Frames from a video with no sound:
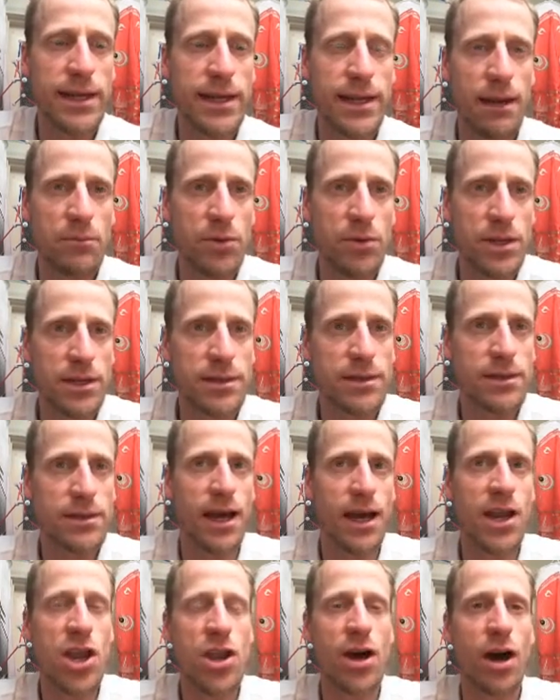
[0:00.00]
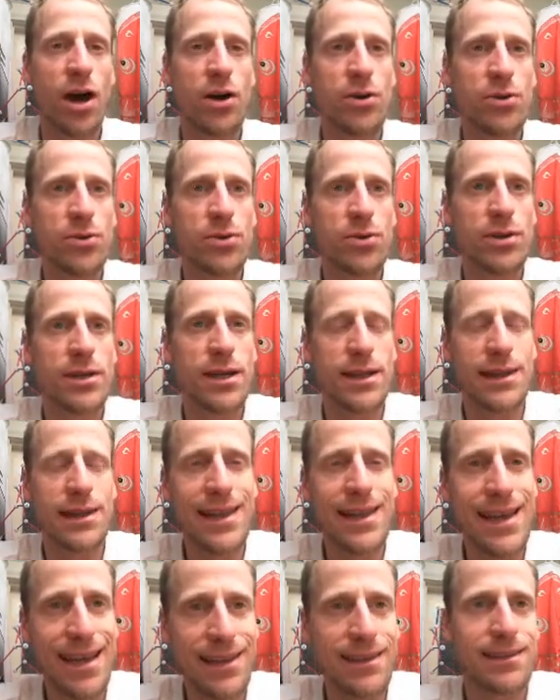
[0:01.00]
path. This is
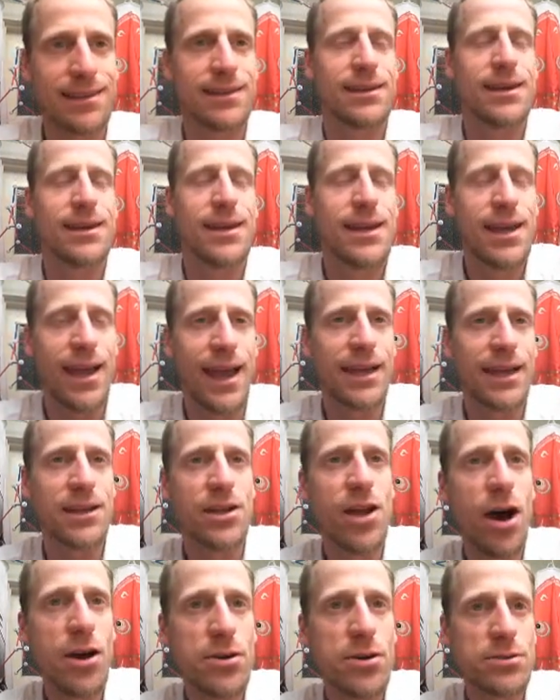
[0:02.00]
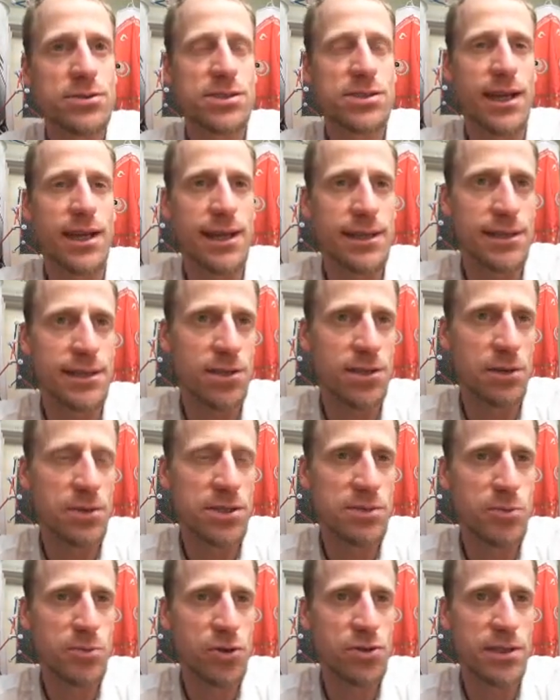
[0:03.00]
just one instance that's been developed
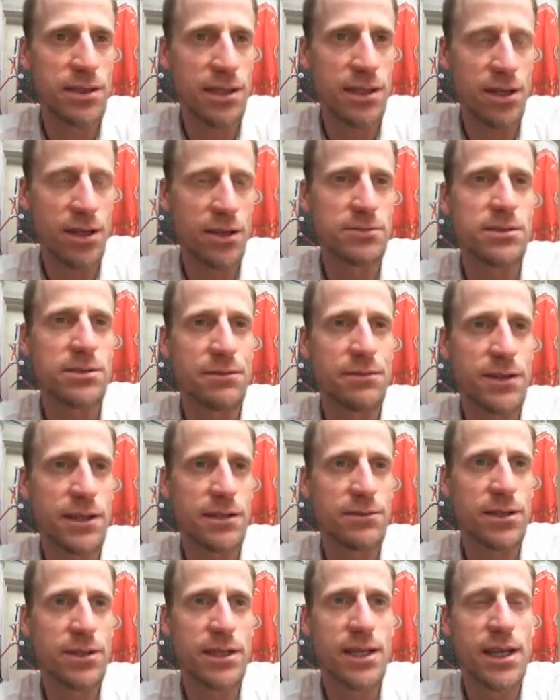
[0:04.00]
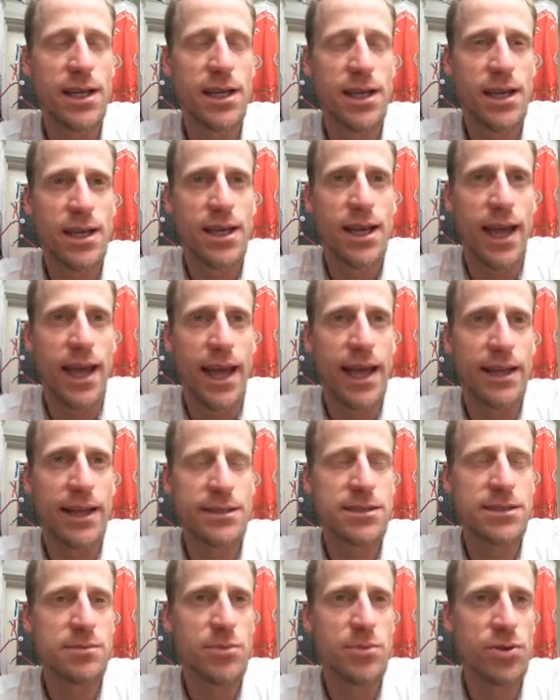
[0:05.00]
here using a
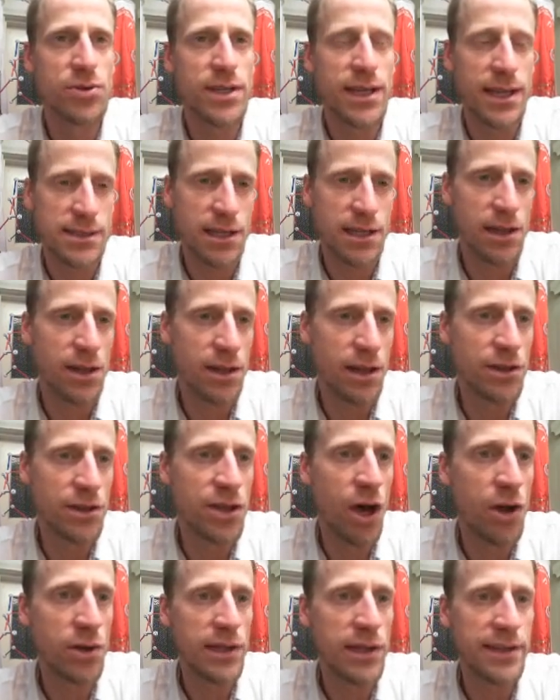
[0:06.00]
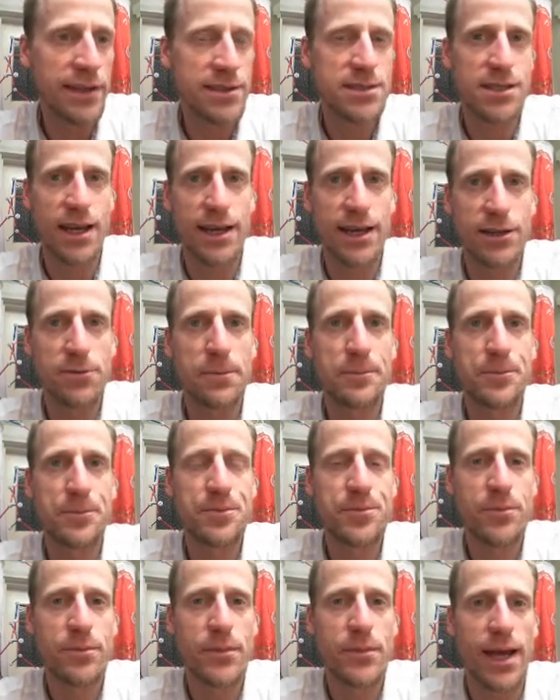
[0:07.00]
particular scaling, but importantly, we end up
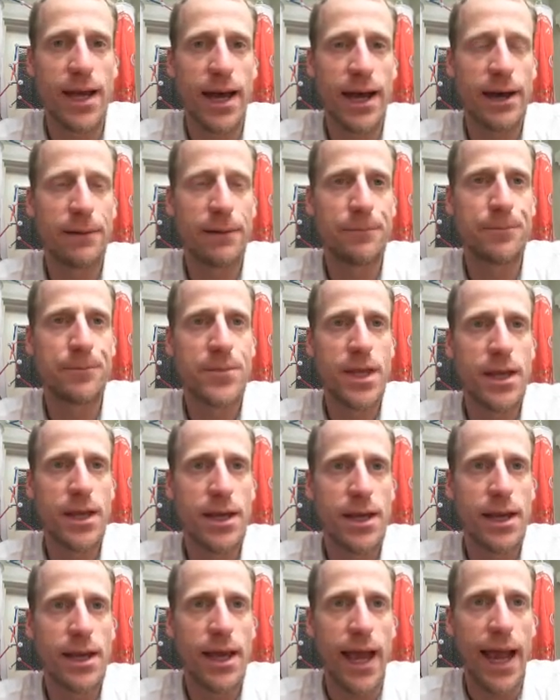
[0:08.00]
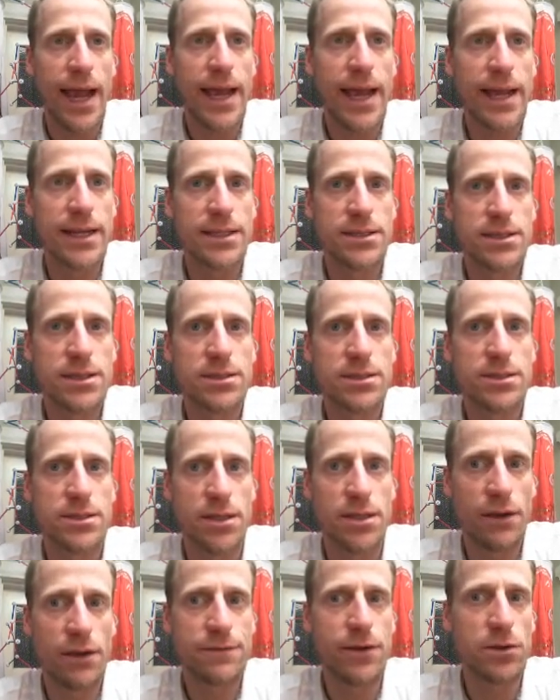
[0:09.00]
with a known length
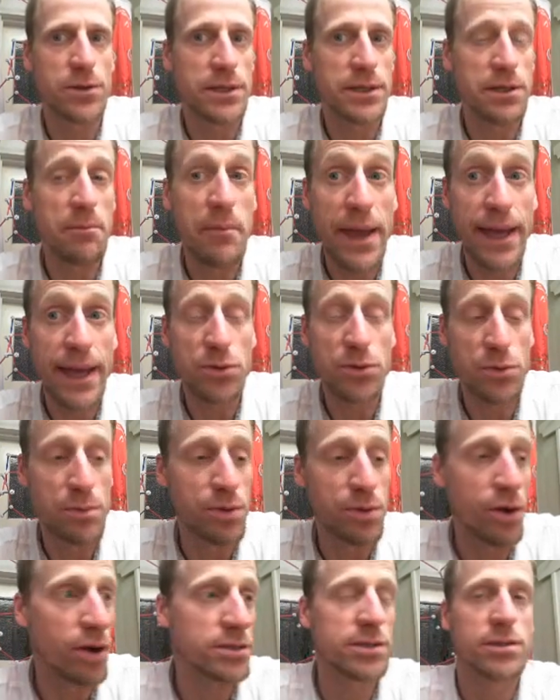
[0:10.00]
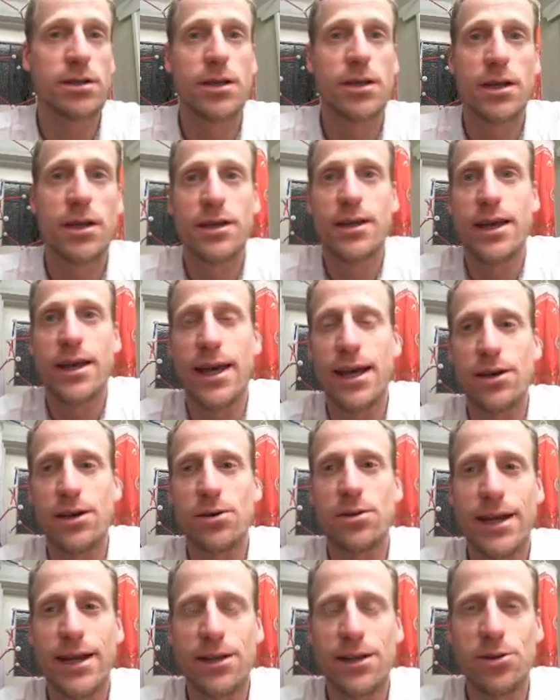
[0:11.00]
and a known scaling. So we're smoothing the
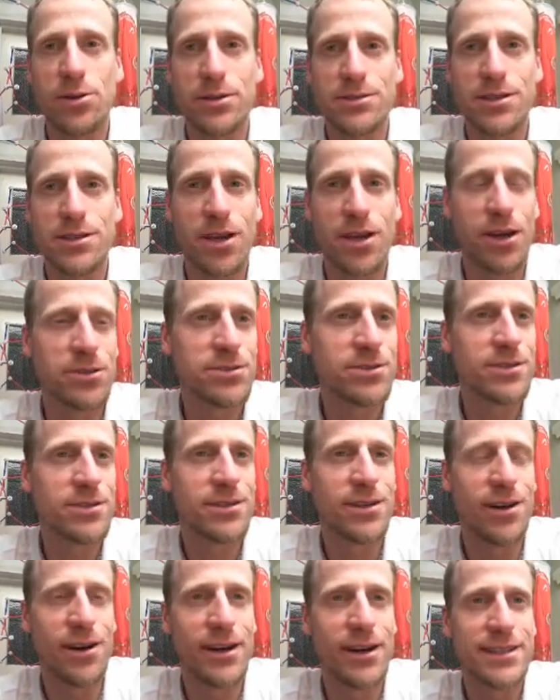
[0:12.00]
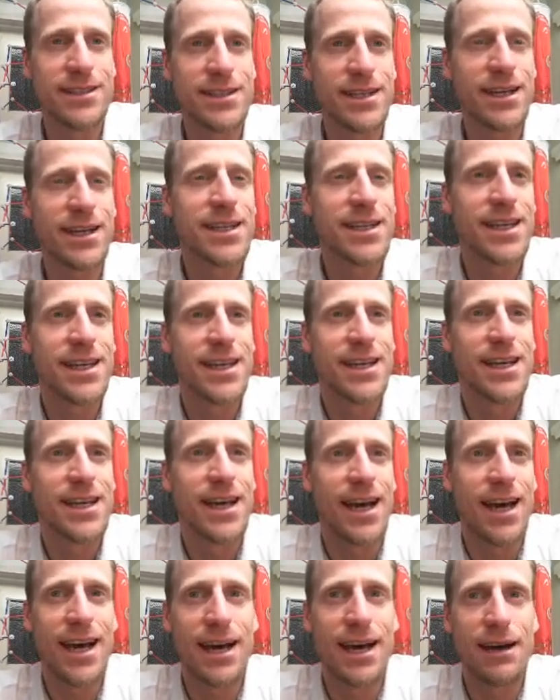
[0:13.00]
coast effectively, and this smoothing has
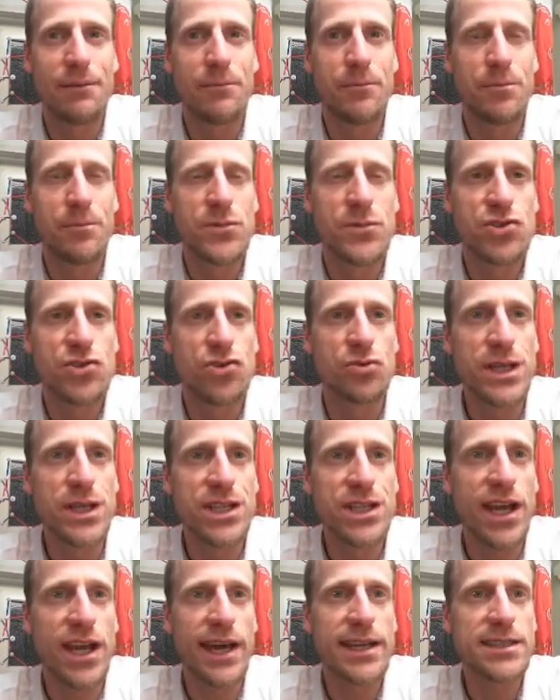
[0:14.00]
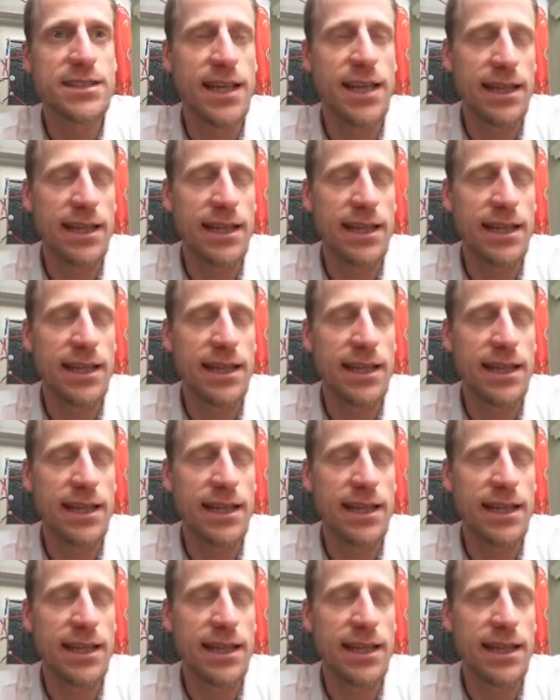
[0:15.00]
a known length scale.